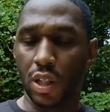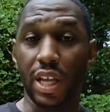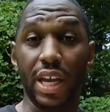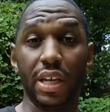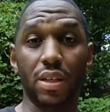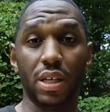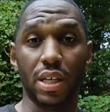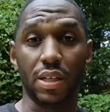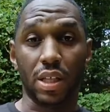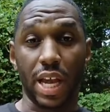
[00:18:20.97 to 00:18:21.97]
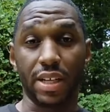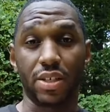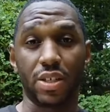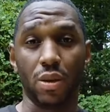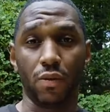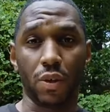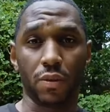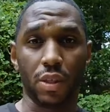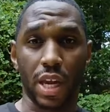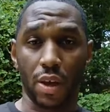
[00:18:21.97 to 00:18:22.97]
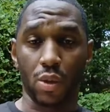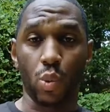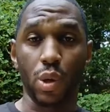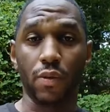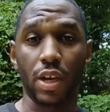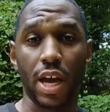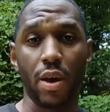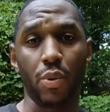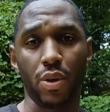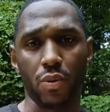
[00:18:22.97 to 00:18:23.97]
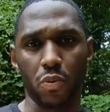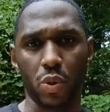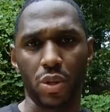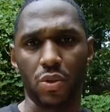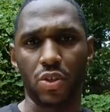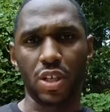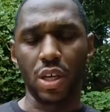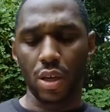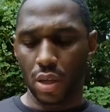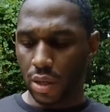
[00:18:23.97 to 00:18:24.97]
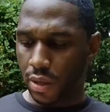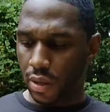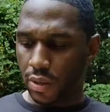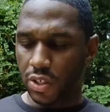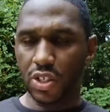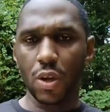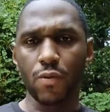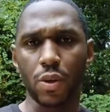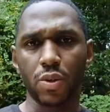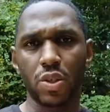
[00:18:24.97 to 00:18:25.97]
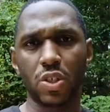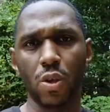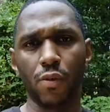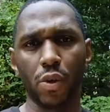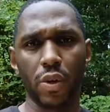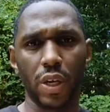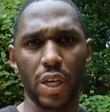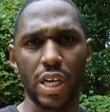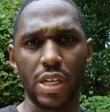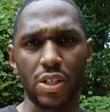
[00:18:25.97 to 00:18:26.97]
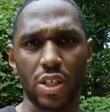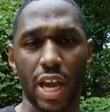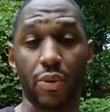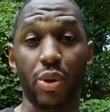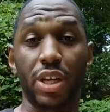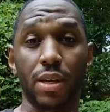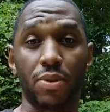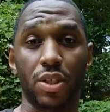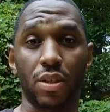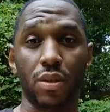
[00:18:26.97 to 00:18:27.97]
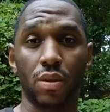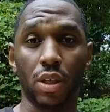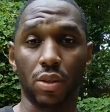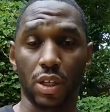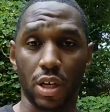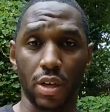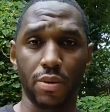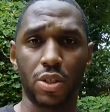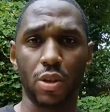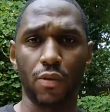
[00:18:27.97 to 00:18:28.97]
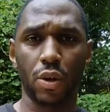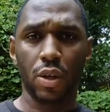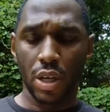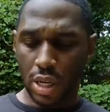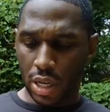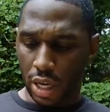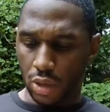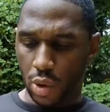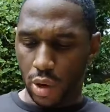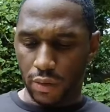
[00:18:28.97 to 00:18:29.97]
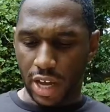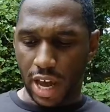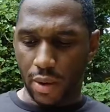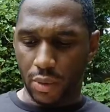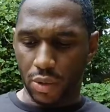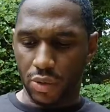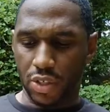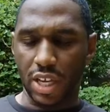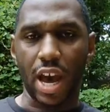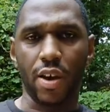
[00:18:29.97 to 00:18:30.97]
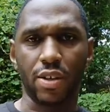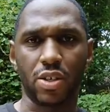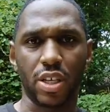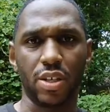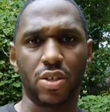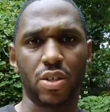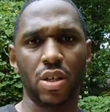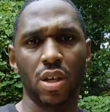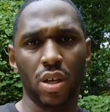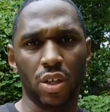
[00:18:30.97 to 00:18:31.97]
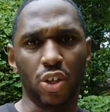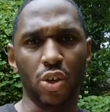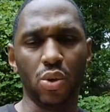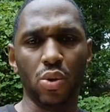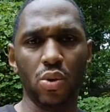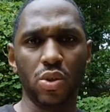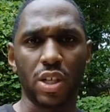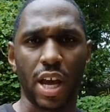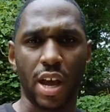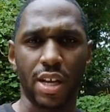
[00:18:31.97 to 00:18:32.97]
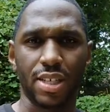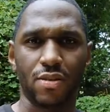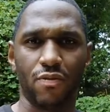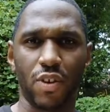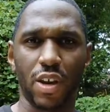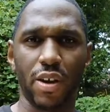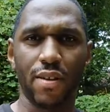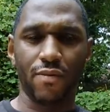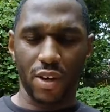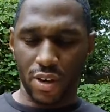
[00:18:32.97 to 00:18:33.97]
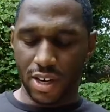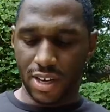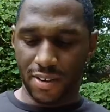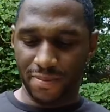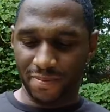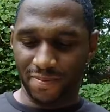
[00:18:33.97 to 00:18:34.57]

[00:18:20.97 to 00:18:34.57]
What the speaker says: lead is like silver. Now in the word of God, when you see silver, silver is like redemption. The color of silver in the word of God, when you see how it's used and how it's very, very,